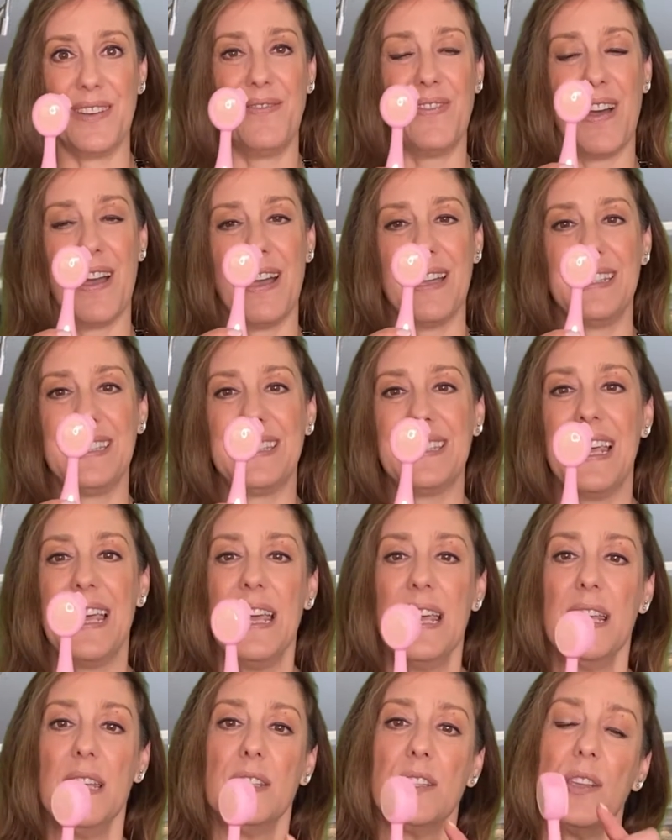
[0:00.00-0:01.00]
device.
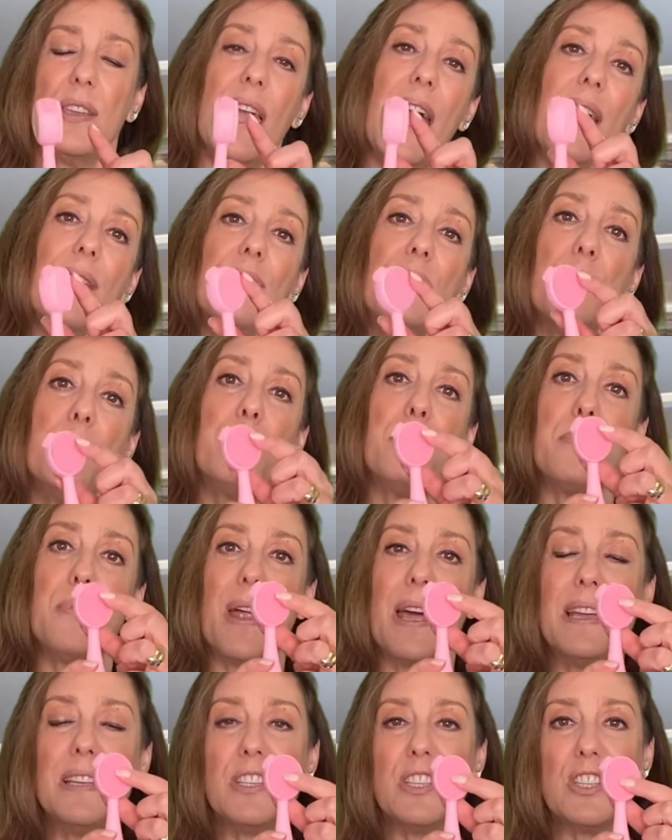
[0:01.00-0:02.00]
So you have the
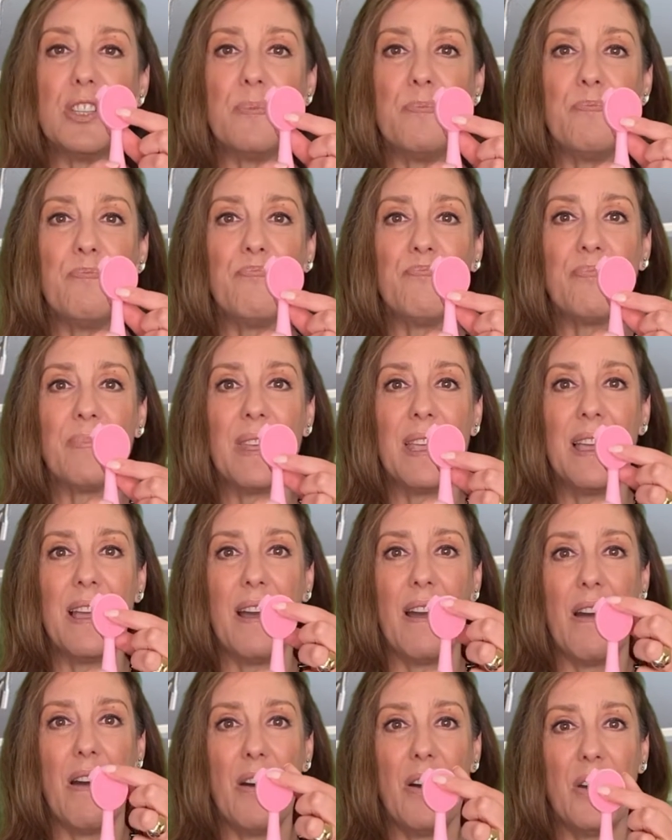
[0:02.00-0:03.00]
brush
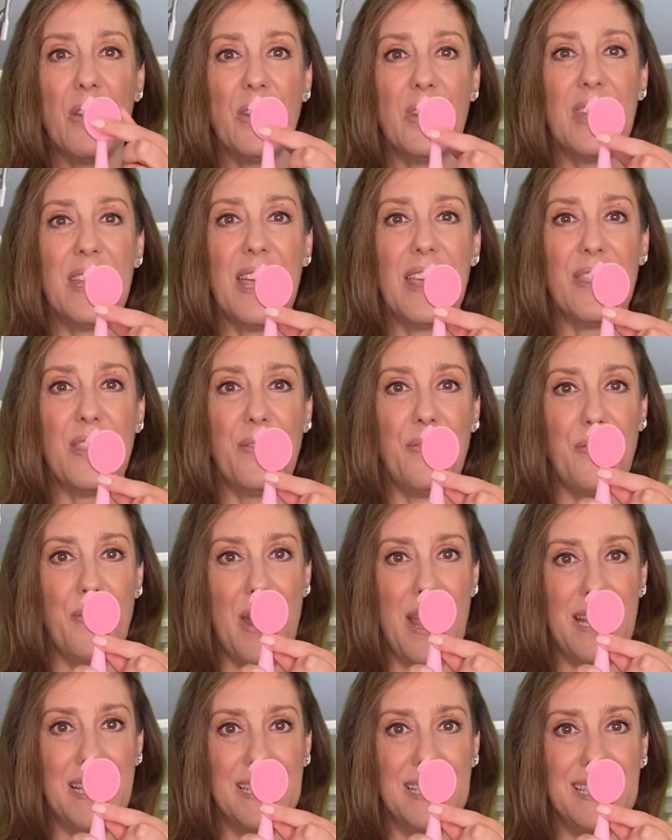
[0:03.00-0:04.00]
on the
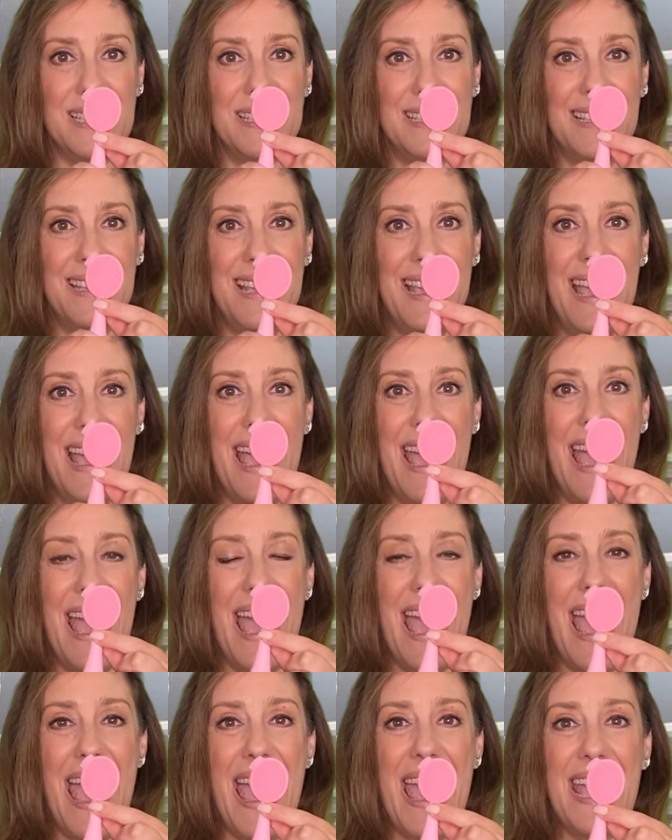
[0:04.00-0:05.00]
front,
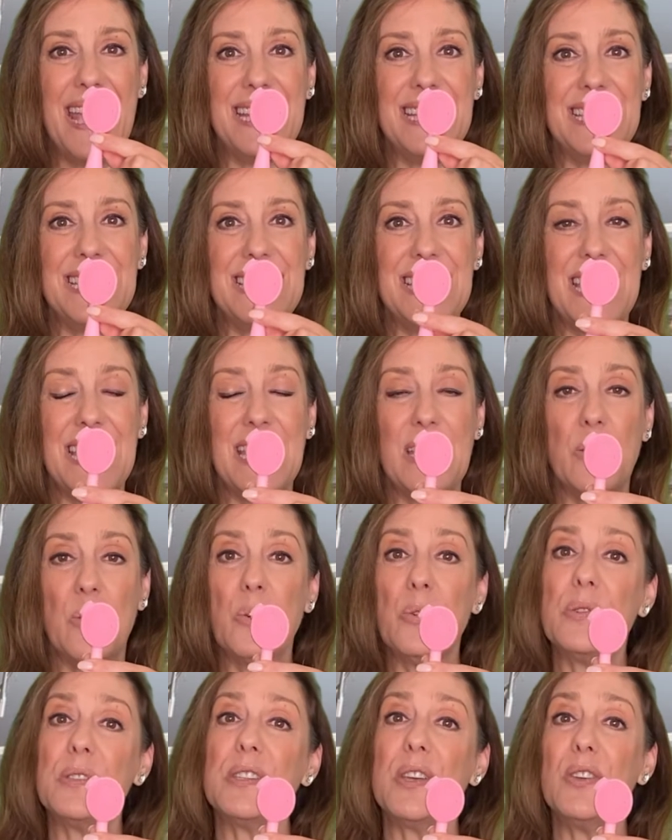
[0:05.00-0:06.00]
and it
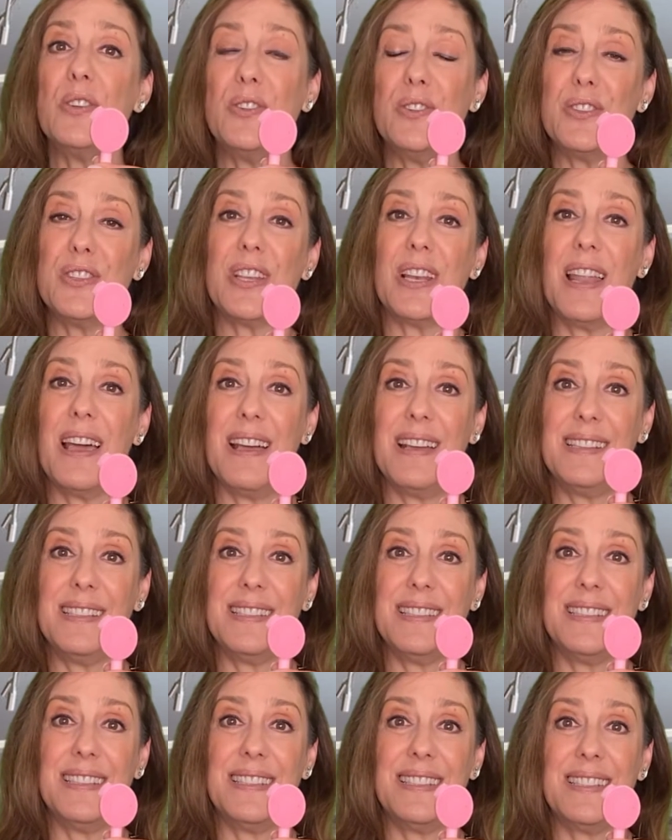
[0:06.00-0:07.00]
also
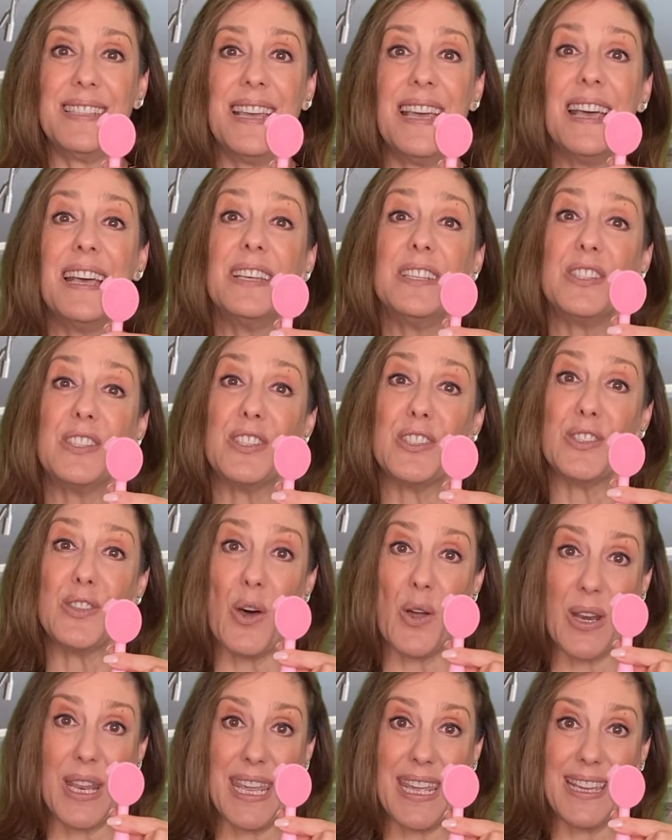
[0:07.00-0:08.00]
utilizes
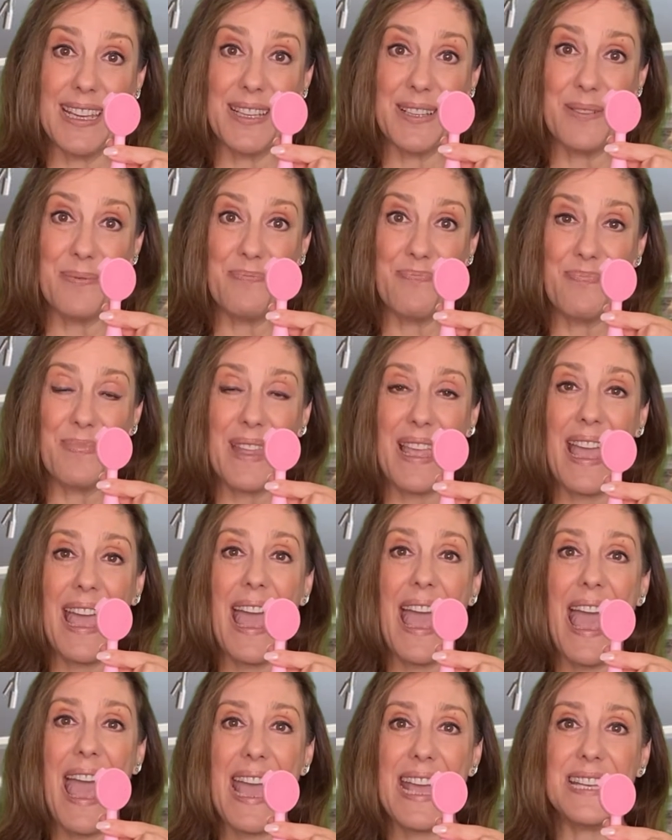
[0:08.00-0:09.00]
sonic
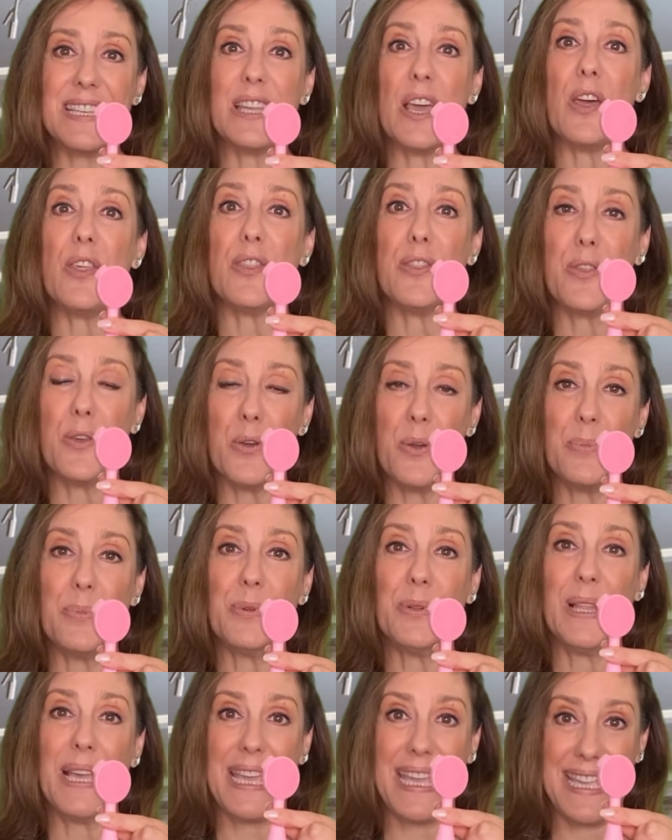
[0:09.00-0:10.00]
and
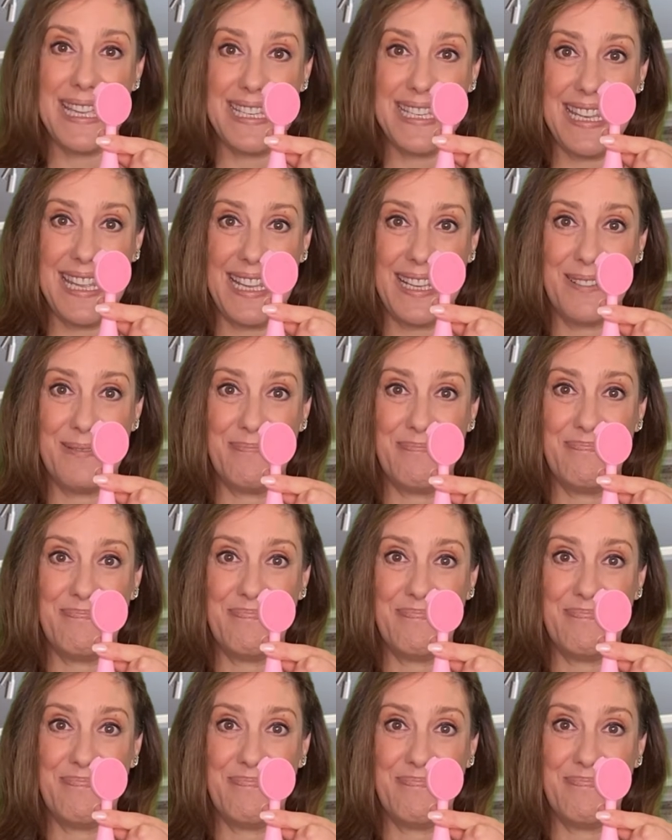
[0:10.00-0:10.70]
thermal heating.